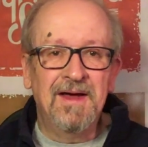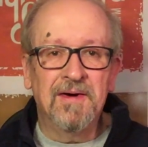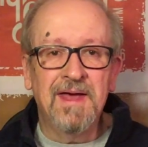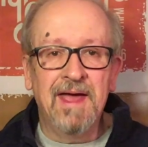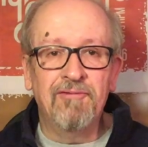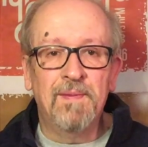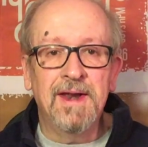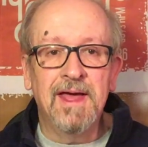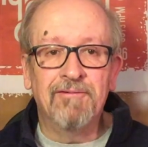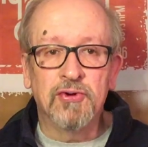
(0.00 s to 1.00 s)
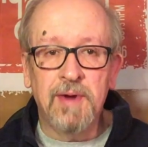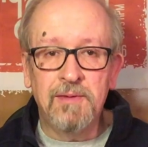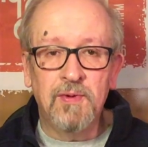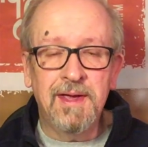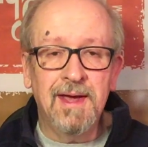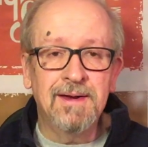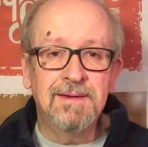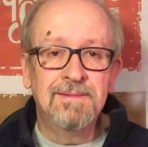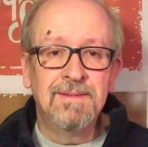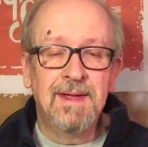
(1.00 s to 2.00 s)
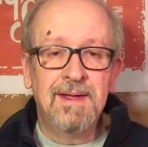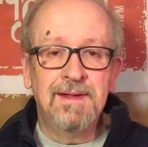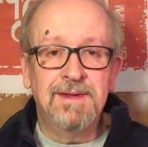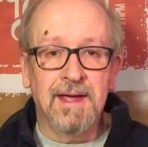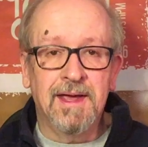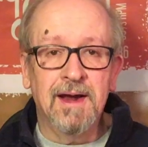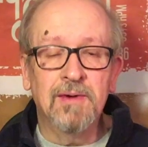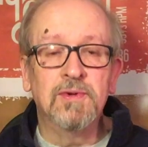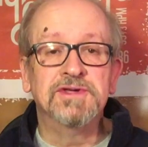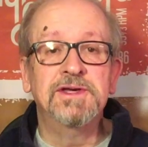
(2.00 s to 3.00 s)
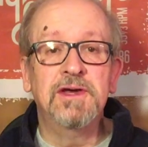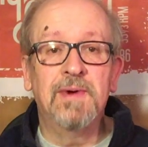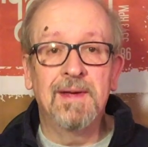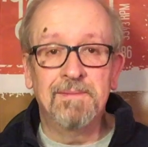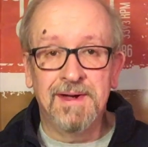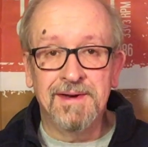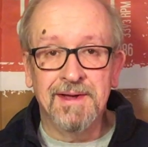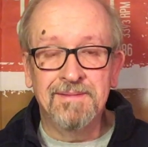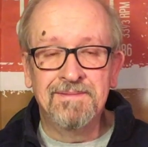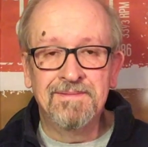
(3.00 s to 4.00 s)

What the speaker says: Okay, everybody have a great weekend. Take care. We'll see you on Monday.